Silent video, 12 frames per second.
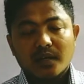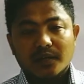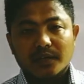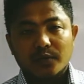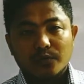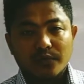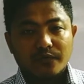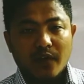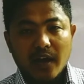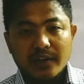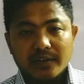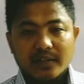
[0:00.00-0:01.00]
then we'll
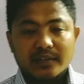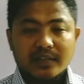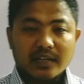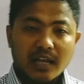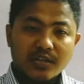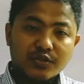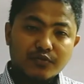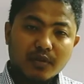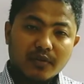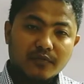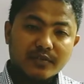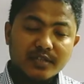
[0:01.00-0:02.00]
find that the class
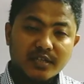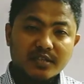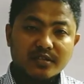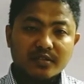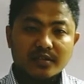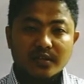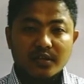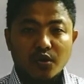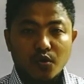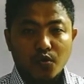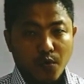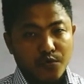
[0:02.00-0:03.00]
12 physics
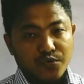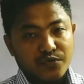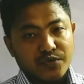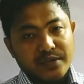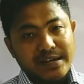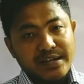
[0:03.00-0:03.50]
course